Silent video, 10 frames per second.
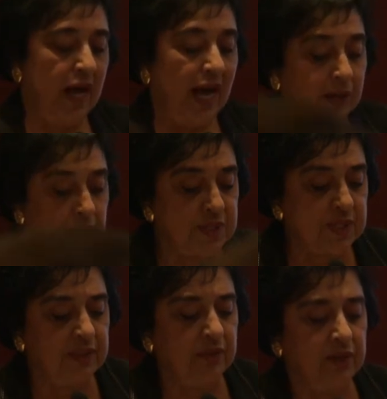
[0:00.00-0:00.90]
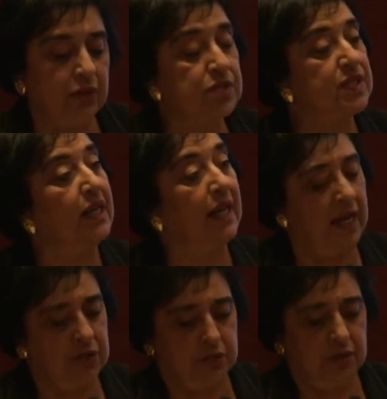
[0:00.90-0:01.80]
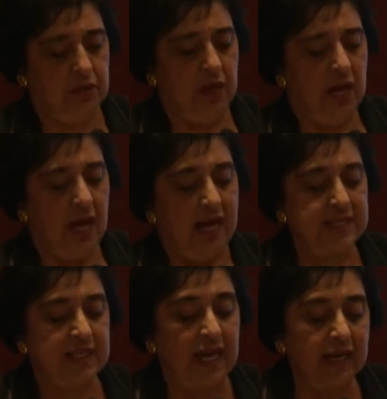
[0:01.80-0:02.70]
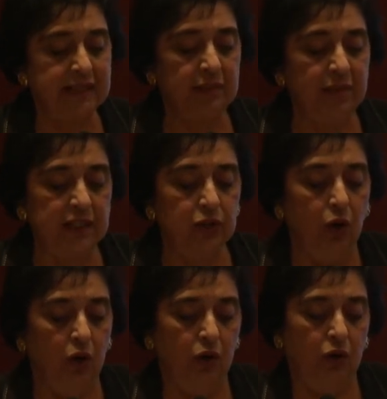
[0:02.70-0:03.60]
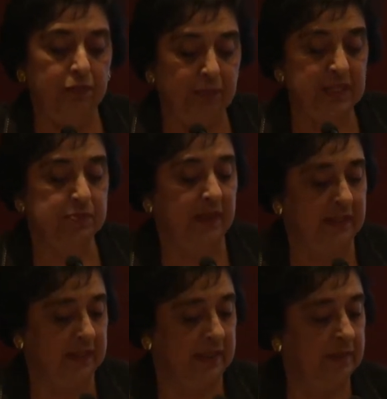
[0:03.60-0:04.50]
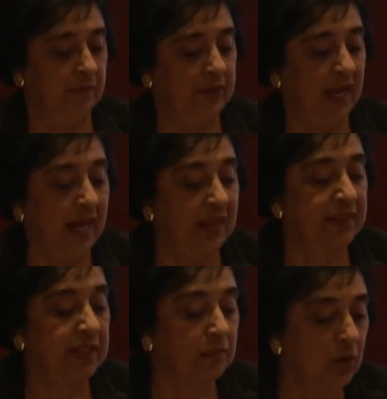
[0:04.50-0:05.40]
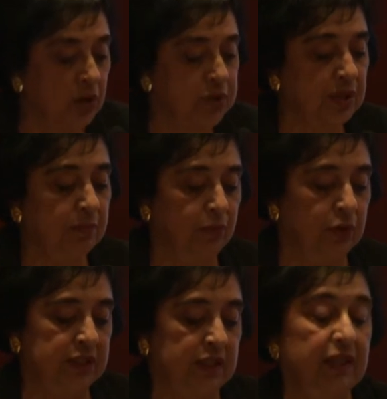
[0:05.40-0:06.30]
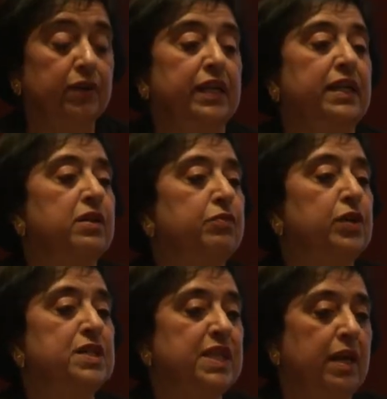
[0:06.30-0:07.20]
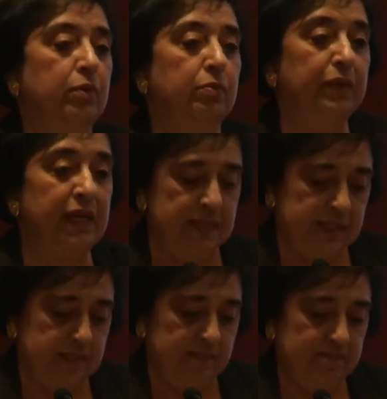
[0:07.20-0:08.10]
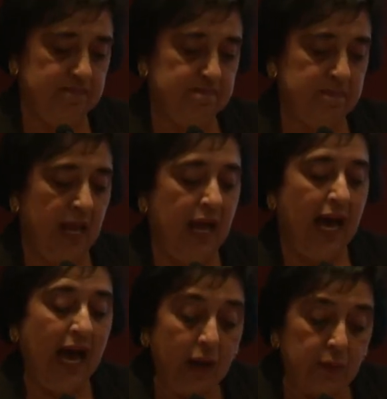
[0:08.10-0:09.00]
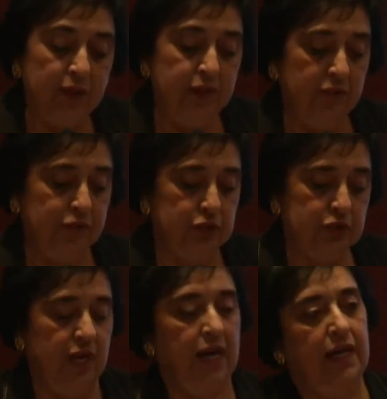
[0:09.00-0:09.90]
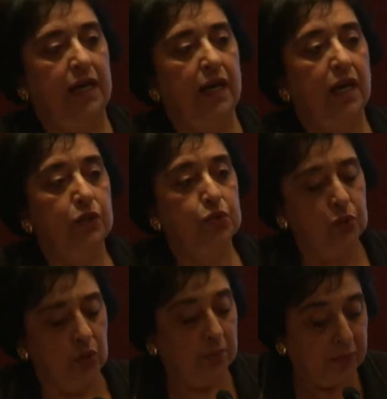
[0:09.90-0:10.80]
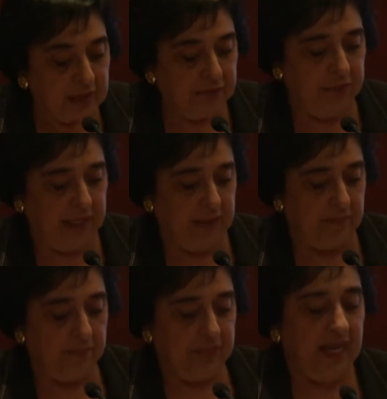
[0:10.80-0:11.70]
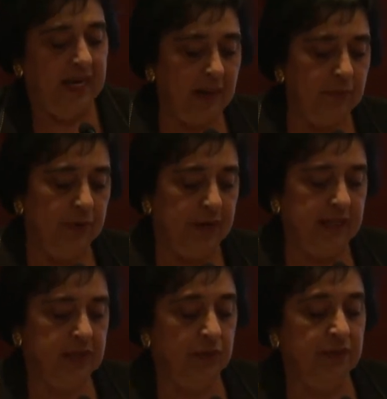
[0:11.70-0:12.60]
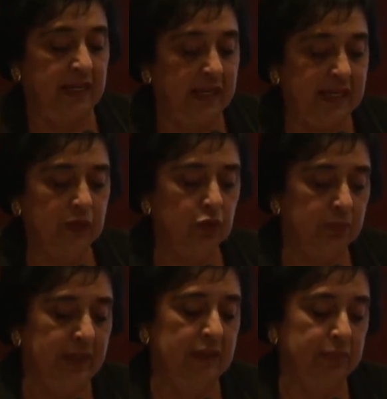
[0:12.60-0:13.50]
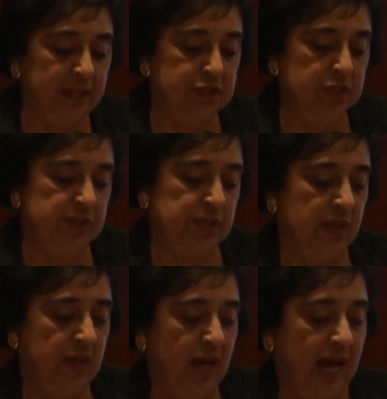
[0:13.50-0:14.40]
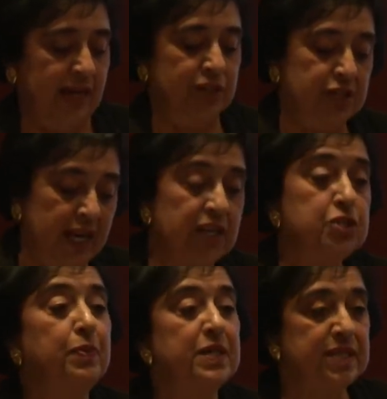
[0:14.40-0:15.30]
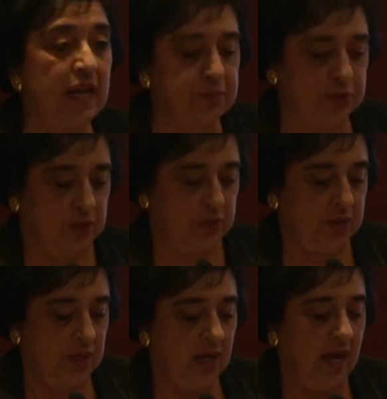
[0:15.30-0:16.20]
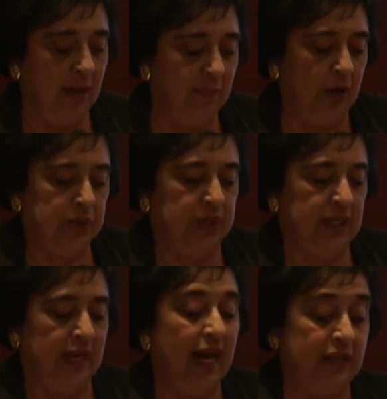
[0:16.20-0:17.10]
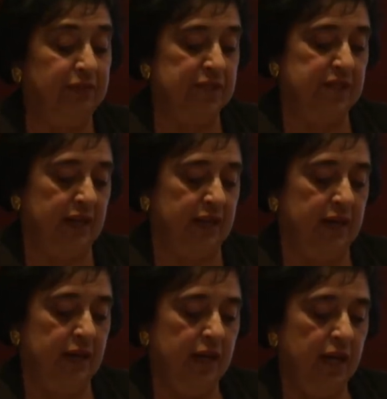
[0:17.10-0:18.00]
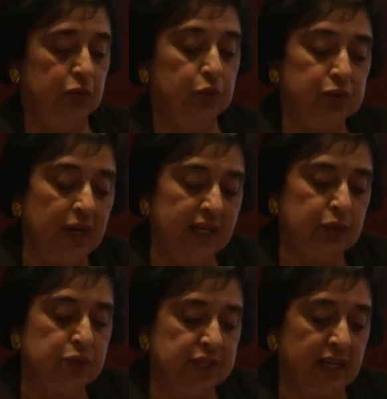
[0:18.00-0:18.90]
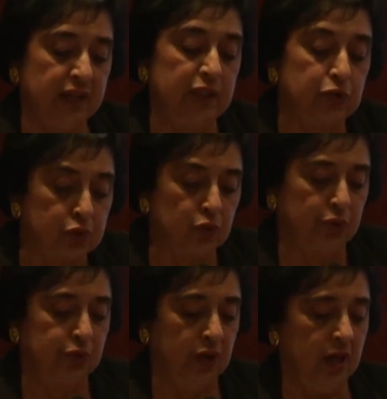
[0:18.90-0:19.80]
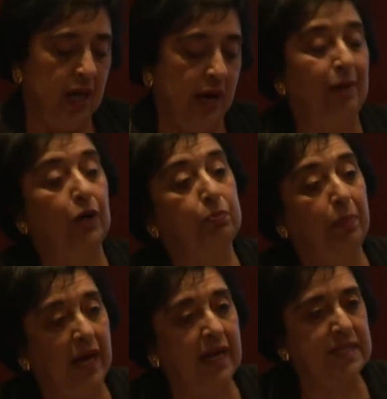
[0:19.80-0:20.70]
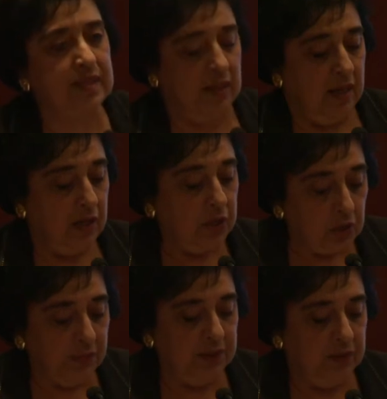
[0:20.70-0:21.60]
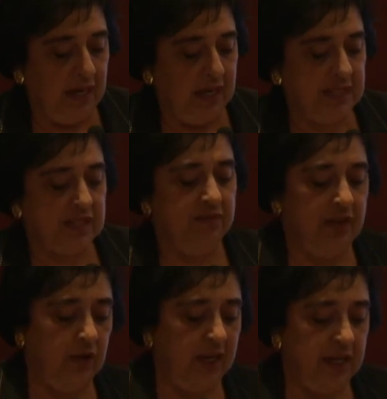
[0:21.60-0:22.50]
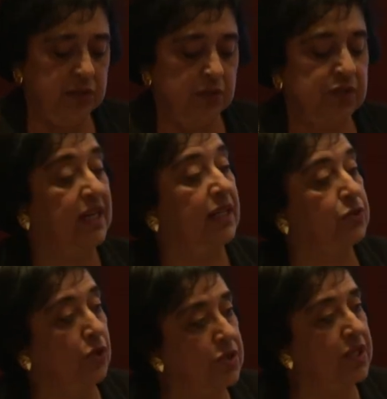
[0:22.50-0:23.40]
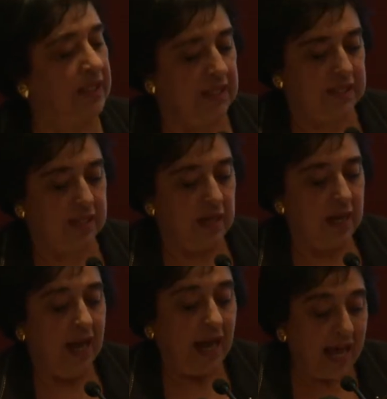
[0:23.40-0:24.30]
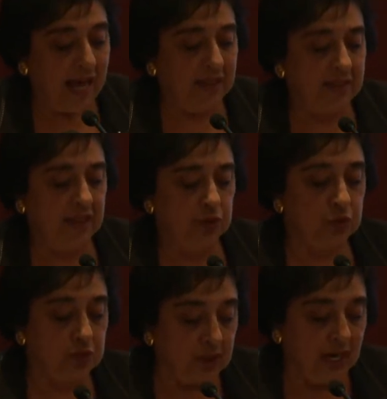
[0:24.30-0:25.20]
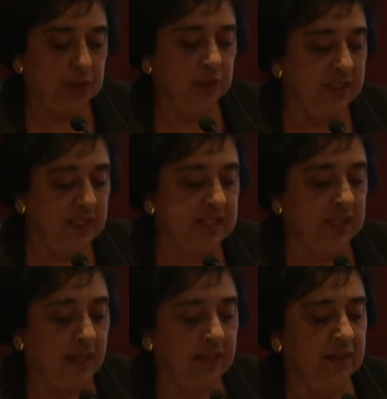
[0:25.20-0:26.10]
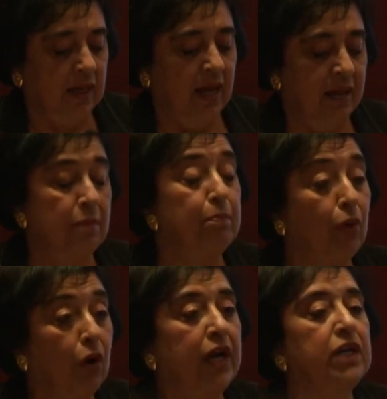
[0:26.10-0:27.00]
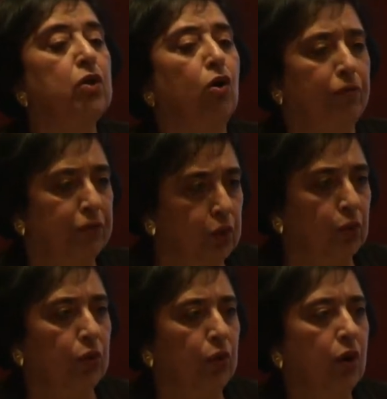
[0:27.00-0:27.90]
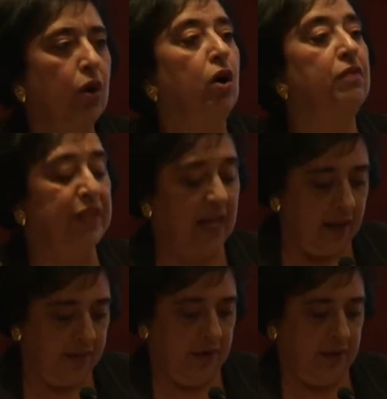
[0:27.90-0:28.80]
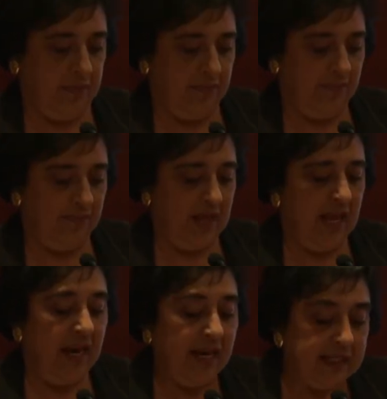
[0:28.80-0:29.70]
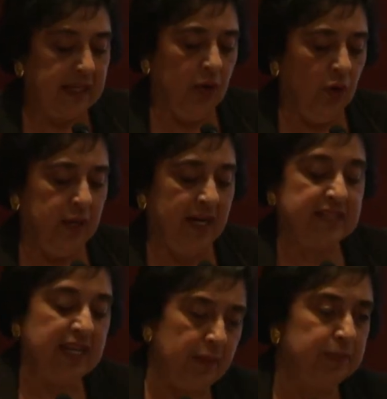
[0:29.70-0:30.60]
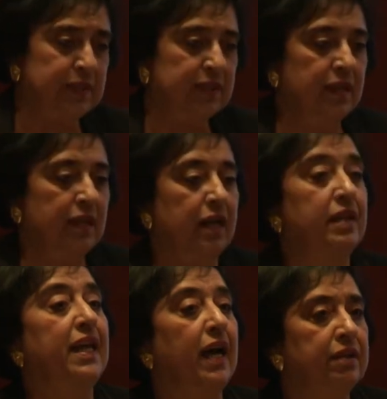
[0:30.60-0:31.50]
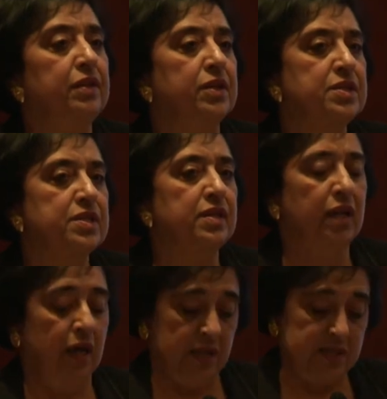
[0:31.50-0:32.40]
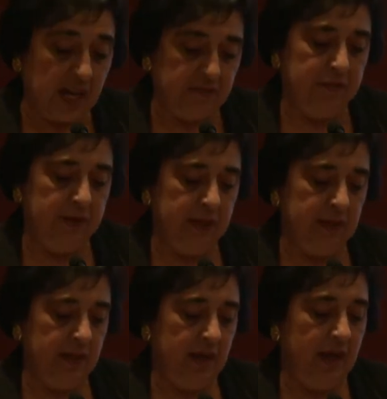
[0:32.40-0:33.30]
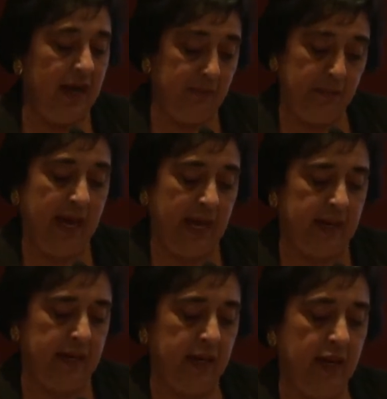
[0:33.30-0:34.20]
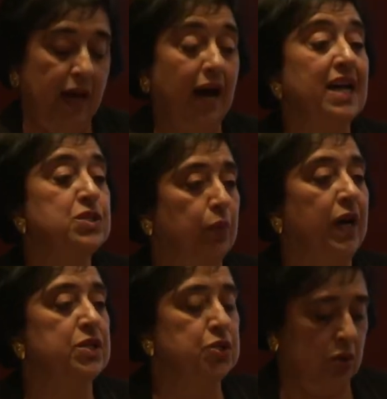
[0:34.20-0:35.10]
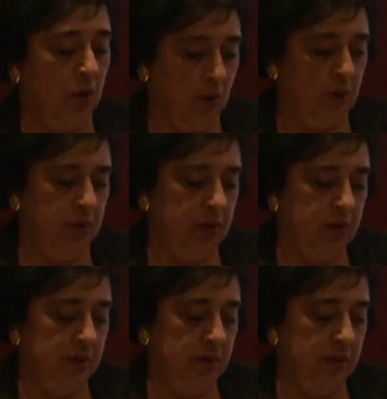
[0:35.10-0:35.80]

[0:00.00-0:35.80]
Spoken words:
I consider reconciliation as the ultimate goal of peace building and the most important ingredient for a stable peace. I will therefore try to briefly elaborate on the need to build bridges and change perceptions about the adversary, to try to seek the truth about past human rights violations and atrocities, and to try to understand the point of view of the other, let alone accept the other's suffering and pain as one's own,